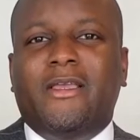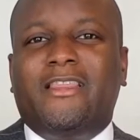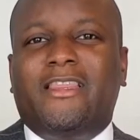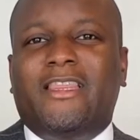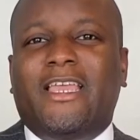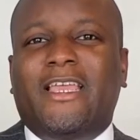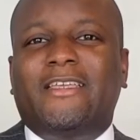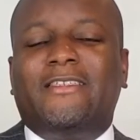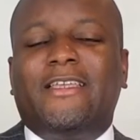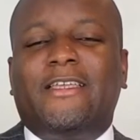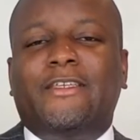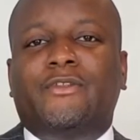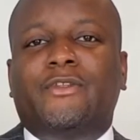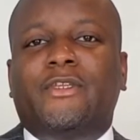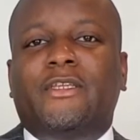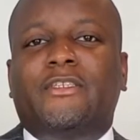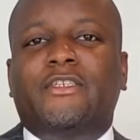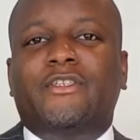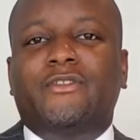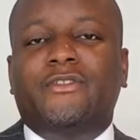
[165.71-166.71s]
things that you
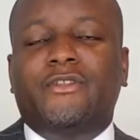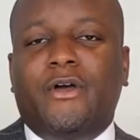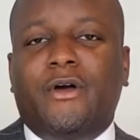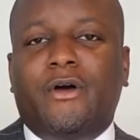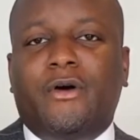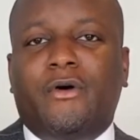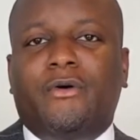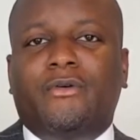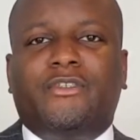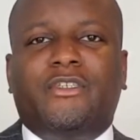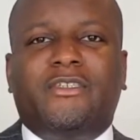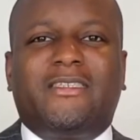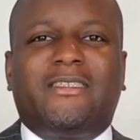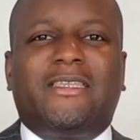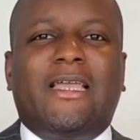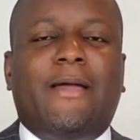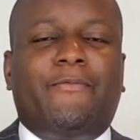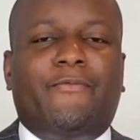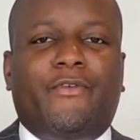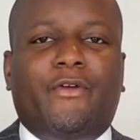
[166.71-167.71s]
need to know to
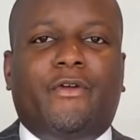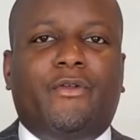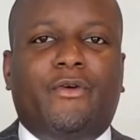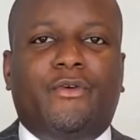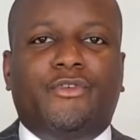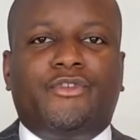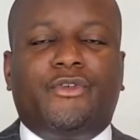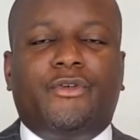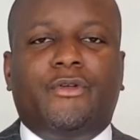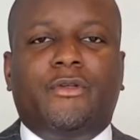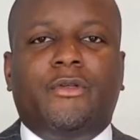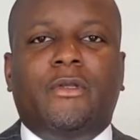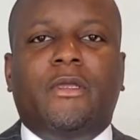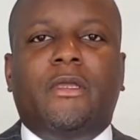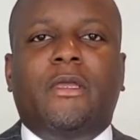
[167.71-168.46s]
stop foreclosure,